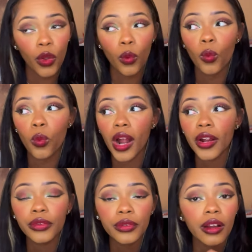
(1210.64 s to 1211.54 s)
Why
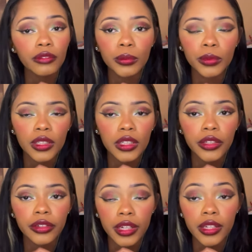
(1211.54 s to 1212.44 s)
are you comfortable sending
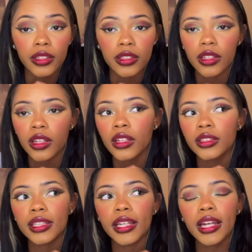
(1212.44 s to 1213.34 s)
your kids
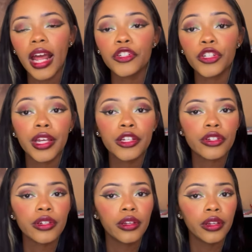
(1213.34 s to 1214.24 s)
to get an
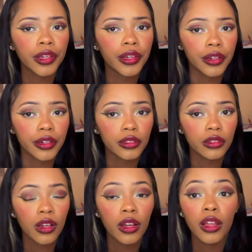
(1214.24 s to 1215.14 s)
education here?
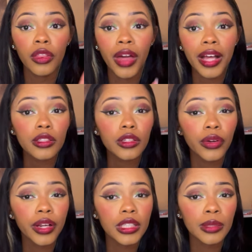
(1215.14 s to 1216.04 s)
That's the
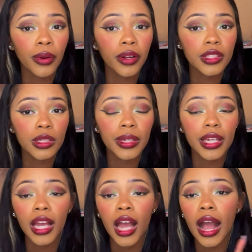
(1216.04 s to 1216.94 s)
crazy part to
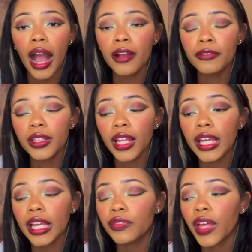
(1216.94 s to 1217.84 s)
me. I feel
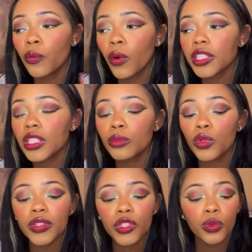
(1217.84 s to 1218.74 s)
like if they wanted to
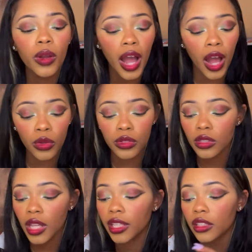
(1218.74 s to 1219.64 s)
move into a house
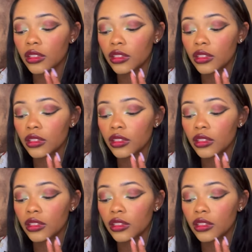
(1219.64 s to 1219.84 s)
like